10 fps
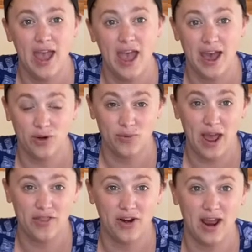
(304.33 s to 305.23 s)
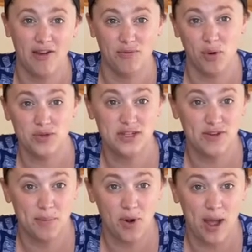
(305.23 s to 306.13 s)
I would rather have most of
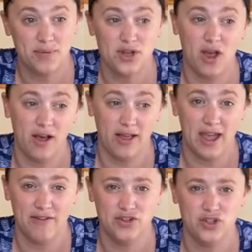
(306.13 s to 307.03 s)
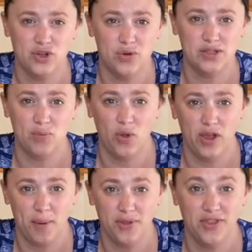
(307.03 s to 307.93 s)
it prepped. All I have to do is pull a
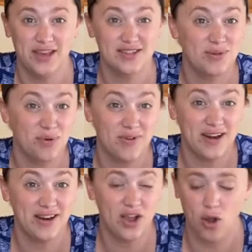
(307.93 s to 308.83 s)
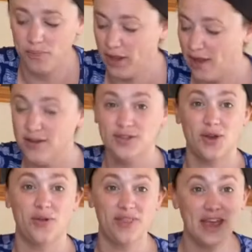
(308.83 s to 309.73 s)
couple things and we're ready to go.
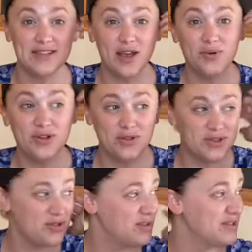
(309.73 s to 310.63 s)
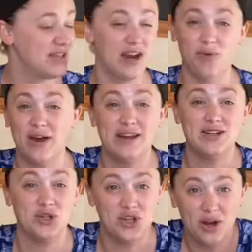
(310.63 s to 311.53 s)
So that is how we chose to do this, and I wanted
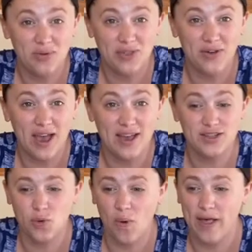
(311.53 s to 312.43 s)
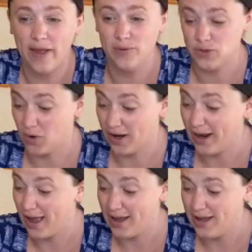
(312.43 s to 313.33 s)
to share it with you guys while I was
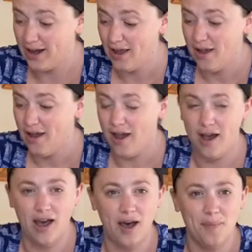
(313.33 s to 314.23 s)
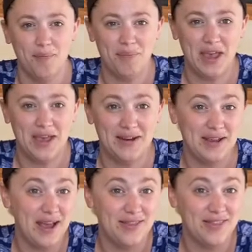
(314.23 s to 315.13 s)
working on it. And
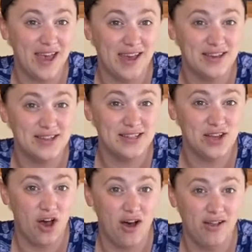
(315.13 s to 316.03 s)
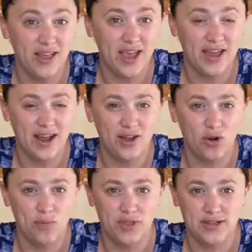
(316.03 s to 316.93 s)
yeah, that is all, and I
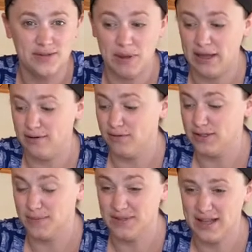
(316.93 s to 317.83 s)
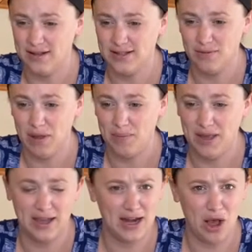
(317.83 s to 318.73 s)
hope this made some sense and maybe
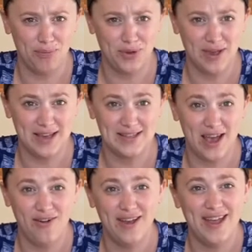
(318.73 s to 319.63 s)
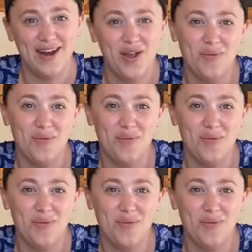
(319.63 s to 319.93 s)
it can help you guys out, and I hope